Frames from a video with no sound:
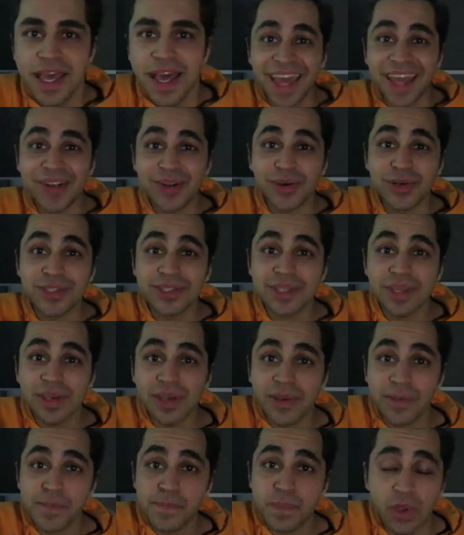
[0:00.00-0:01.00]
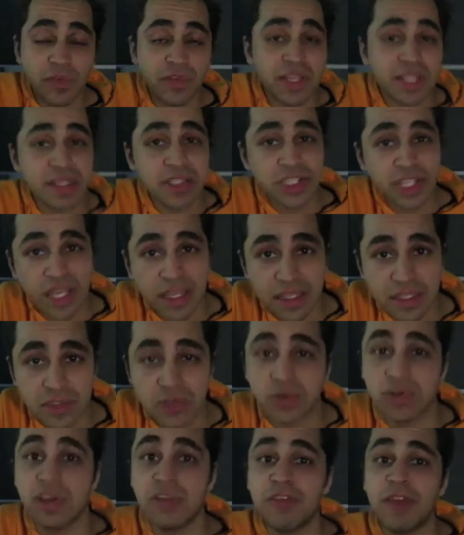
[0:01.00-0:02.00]
And also, don't forget to share this
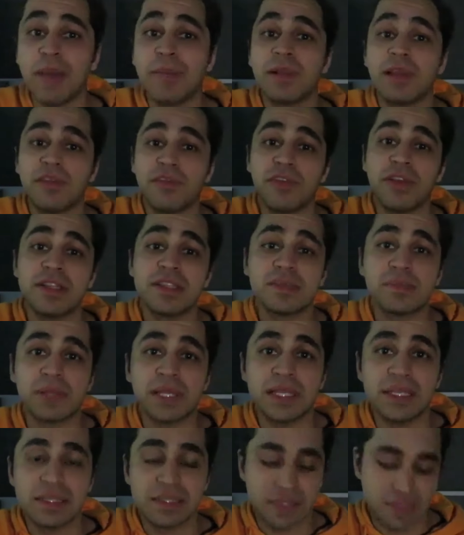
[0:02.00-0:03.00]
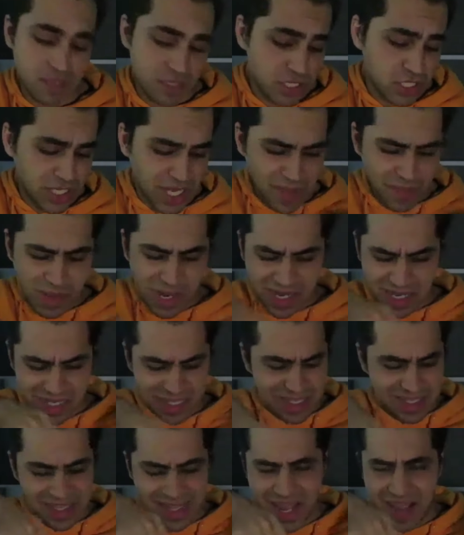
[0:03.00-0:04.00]
to all your family and friends, please. The share button
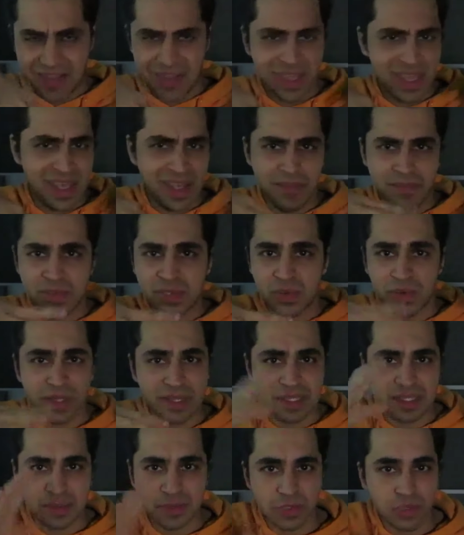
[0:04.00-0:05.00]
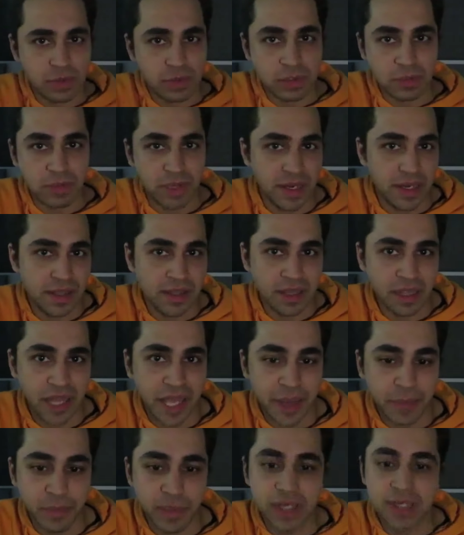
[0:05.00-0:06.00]
is down there in between the subscription button and the
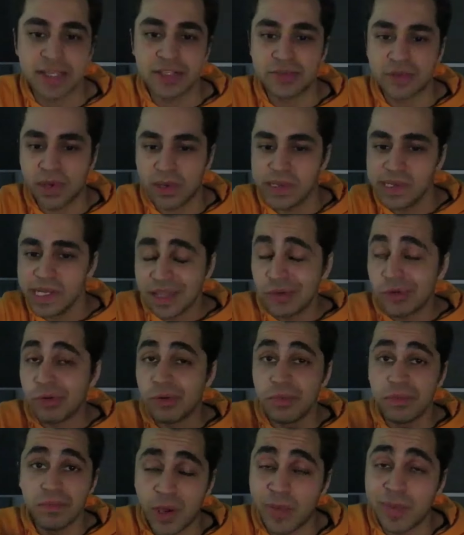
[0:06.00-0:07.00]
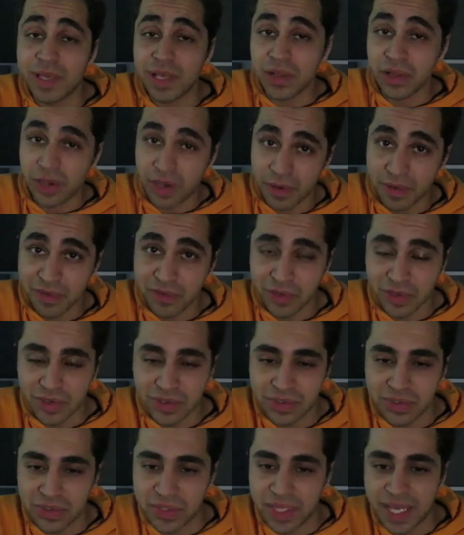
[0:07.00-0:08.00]
like button as well. It will help me a lot if you
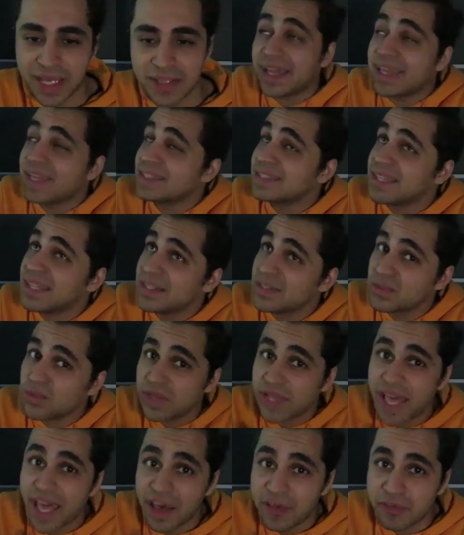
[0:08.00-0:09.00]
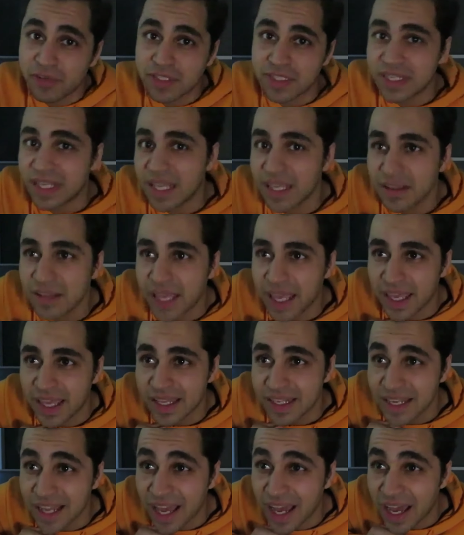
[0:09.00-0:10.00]
could do that. I guess that is all I have for today
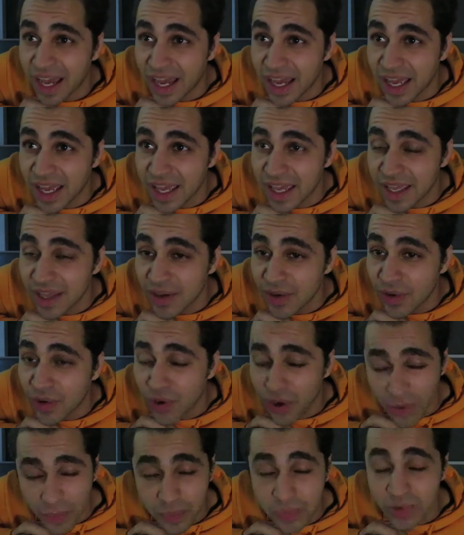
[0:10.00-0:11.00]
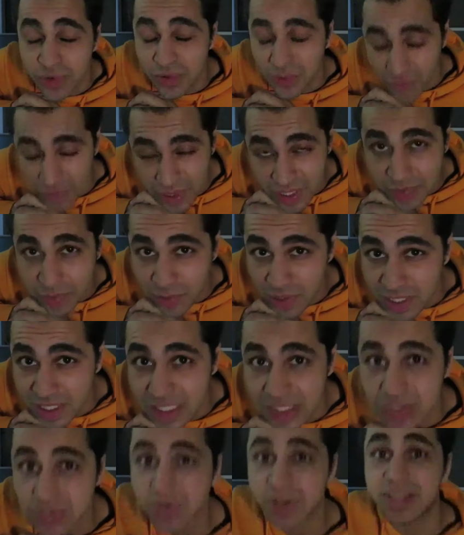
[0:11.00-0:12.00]
and I hope you really, really
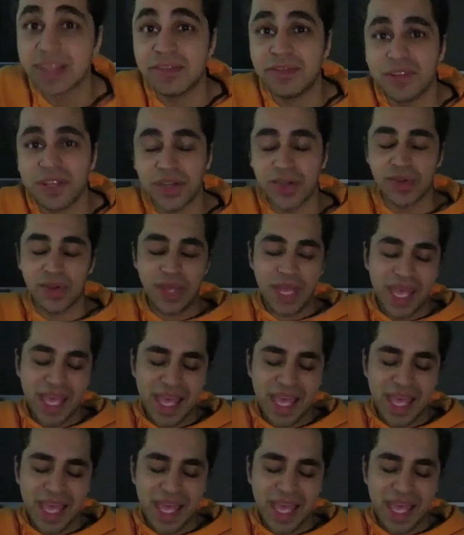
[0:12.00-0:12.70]
enjoyed the video.